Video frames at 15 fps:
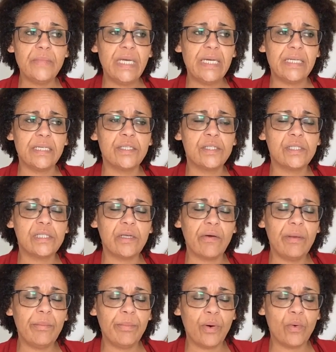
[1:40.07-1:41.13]
it is so
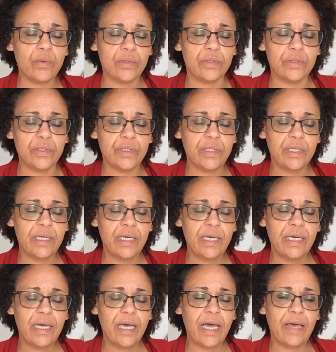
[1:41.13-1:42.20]
important,
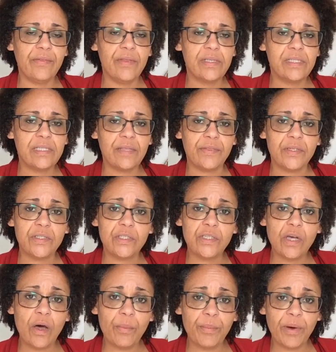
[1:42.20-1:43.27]
and this is at the
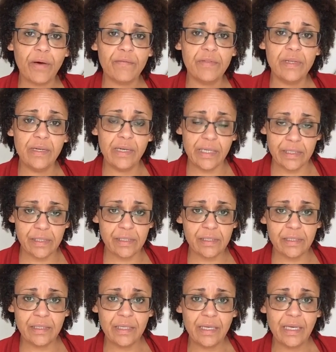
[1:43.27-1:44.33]
top of the
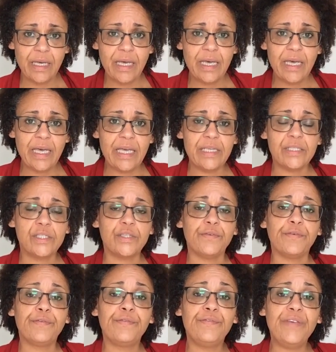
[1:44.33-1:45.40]
list, is to
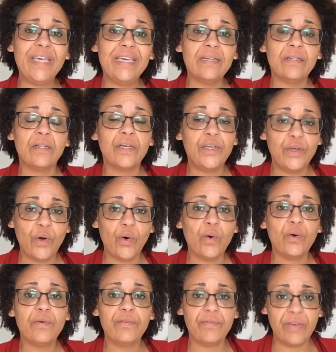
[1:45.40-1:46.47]
feel
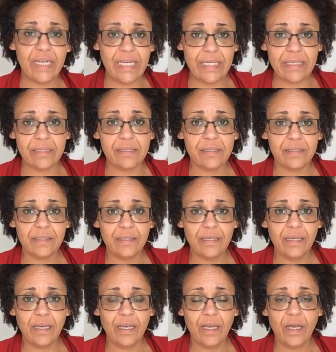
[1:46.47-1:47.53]
your feelings.
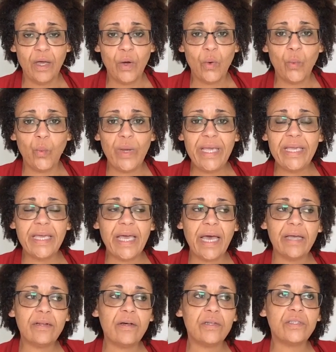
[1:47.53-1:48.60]
We
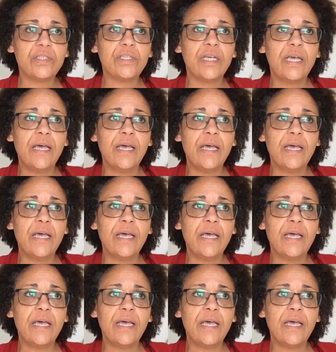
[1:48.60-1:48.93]
cannot